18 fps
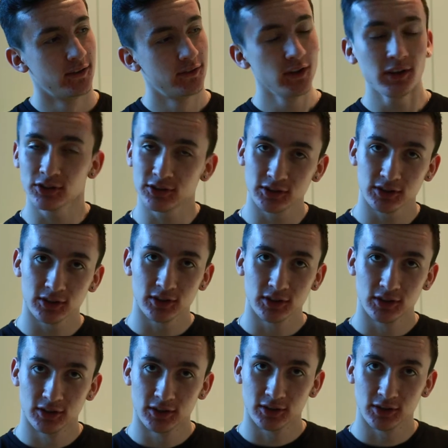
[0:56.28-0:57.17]

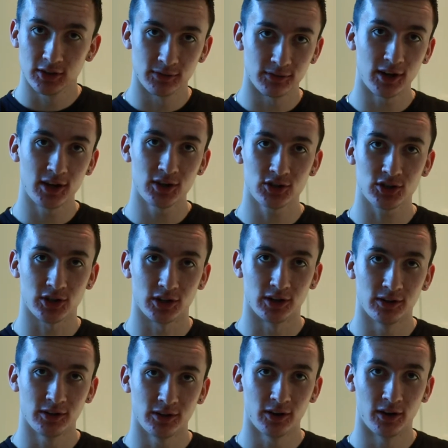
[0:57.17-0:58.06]
This
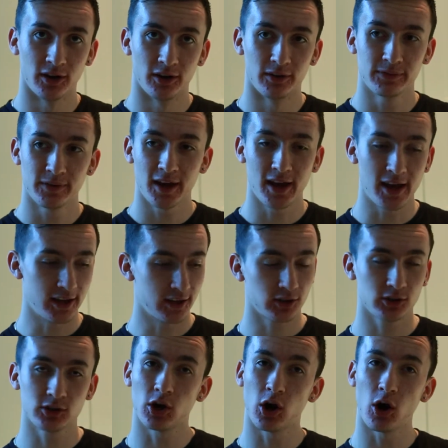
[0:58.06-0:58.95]
convention of
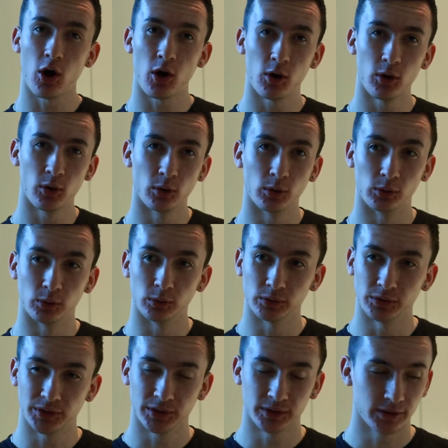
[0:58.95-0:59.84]
a
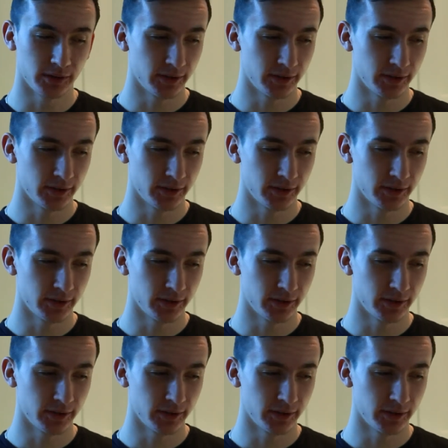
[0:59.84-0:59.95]
cold,